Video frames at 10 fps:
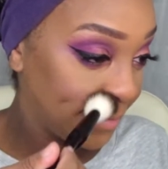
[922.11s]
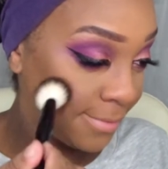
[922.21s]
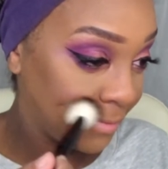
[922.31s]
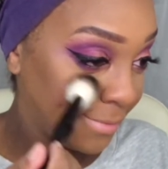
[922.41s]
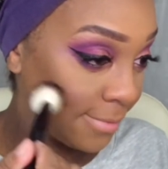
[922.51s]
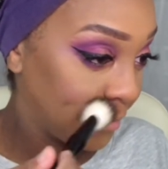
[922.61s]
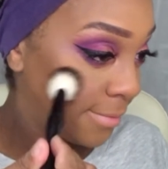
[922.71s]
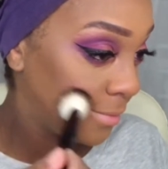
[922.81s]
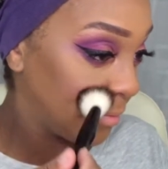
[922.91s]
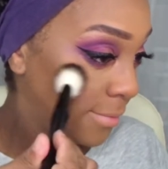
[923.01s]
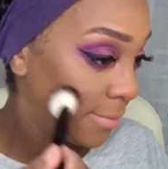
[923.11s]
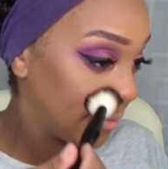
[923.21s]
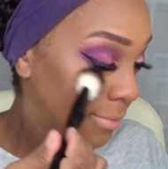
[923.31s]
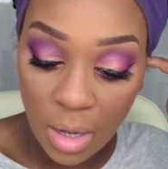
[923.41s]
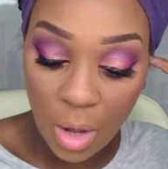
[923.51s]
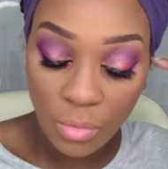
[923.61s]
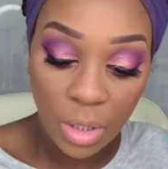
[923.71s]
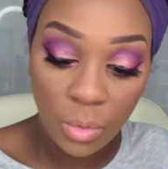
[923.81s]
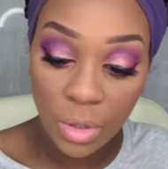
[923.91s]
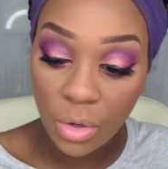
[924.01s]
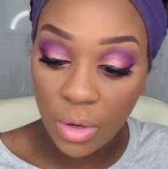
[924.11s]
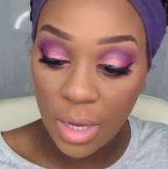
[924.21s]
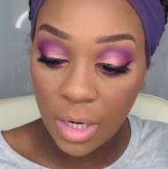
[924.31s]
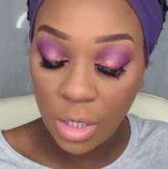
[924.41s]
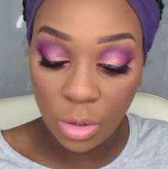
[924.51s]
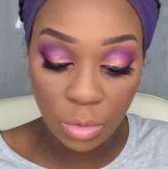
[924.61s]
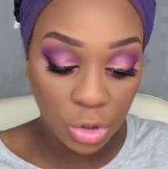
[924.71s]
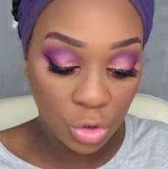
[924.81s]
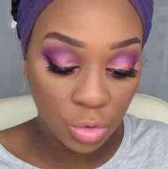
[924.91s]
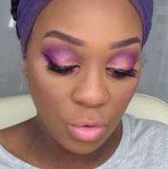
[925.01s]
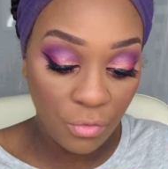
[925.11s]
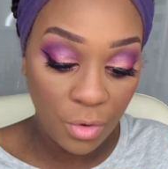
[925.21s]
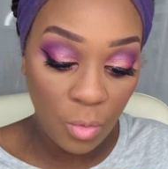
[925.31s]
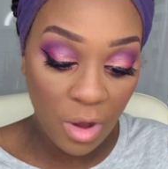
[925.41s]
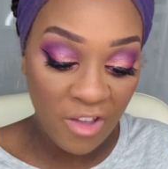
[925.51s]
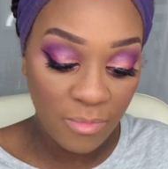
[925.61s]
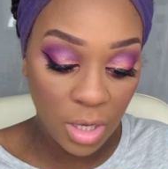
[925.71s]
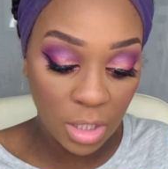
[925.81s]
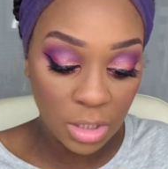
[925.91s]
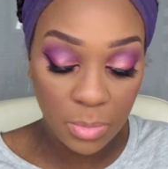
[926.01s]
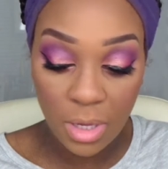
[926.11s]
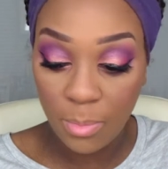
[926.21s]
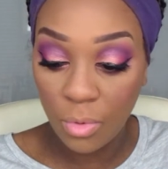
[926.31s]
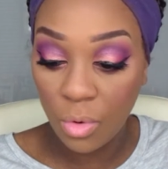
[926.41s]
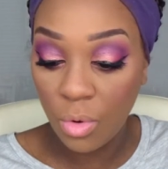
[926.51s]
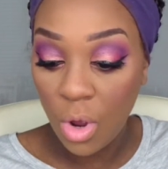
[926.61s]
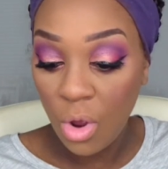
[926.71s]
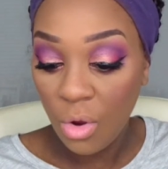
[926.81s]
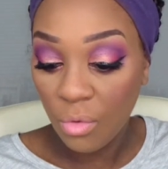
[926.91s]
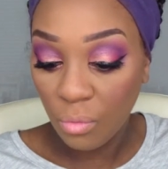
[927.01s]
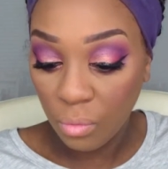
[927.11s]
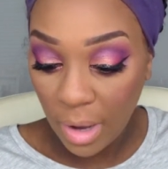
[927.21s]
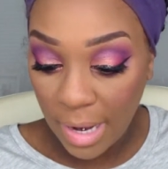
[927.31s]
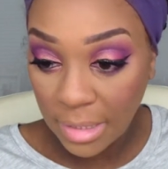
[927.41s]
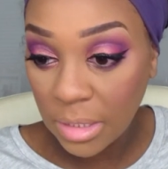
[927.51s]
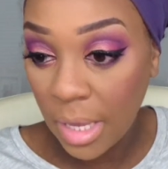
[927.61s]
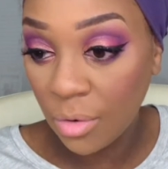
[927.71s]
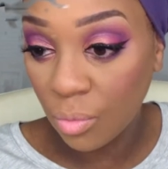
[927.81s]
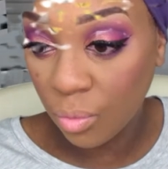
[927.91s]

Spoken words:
I really want to go ahead and use Trophy Wife because people rant and